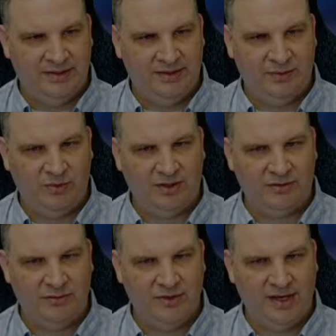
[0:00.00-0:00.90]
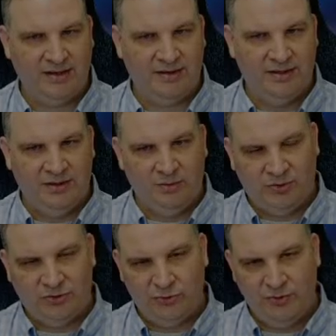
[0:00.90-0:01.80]
And he walked through that
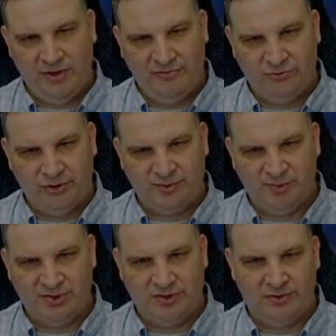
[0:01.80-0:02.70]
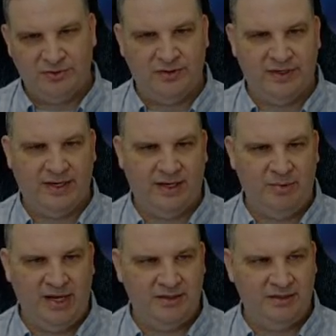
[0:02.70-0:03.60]
with two reinforcements, though, so I got to
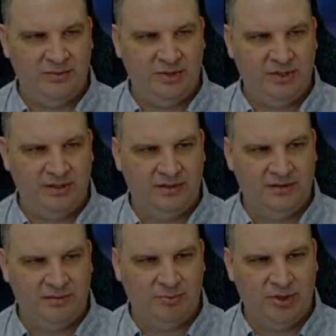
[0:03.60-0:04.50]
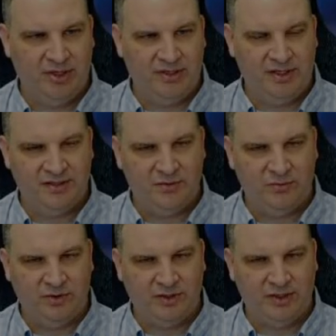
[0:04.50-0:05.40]
imagine that we did some pretty decent
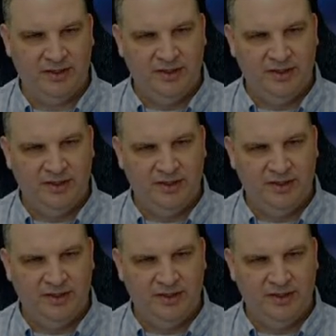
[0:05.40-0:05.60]
work.